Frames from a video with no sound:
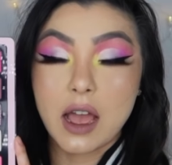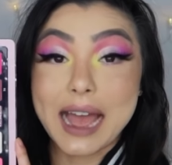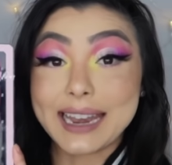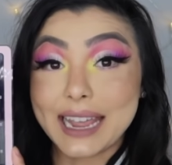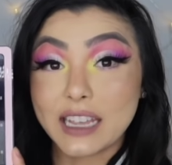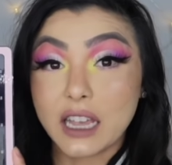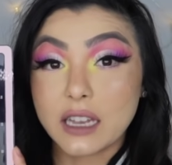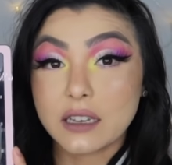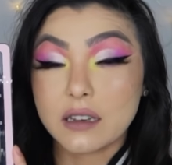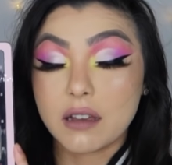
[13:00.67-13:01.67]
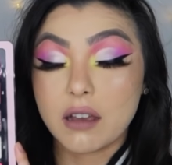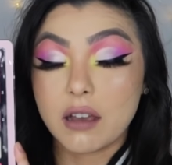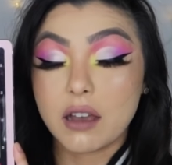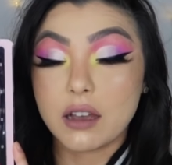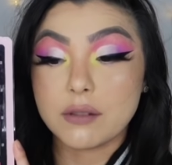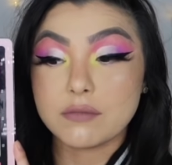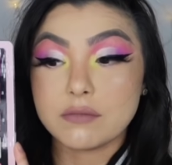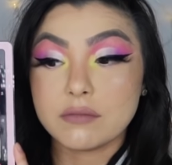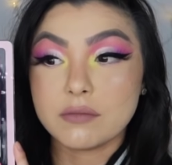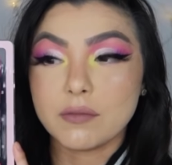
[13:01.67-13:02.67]
I like it.
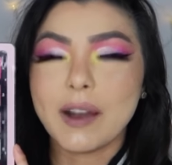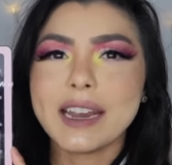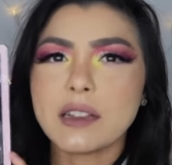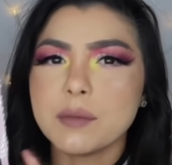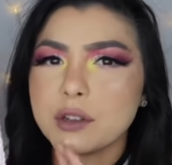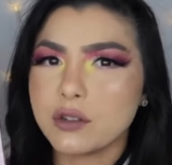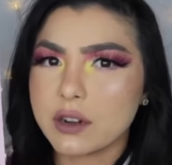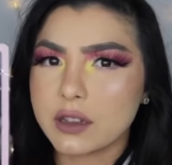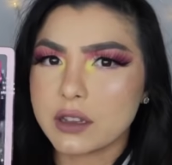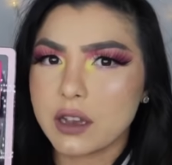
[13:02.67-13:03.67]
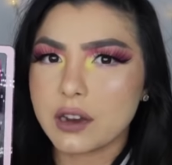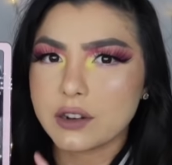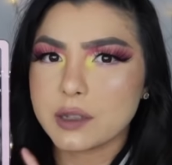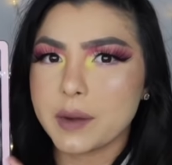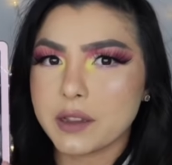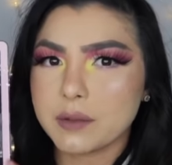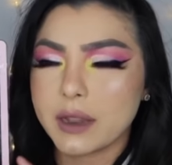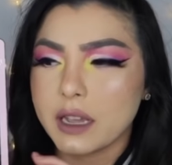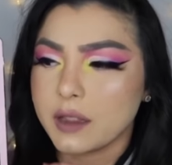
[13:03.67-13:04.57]
Um, well, I like the majority of the colors, by the way.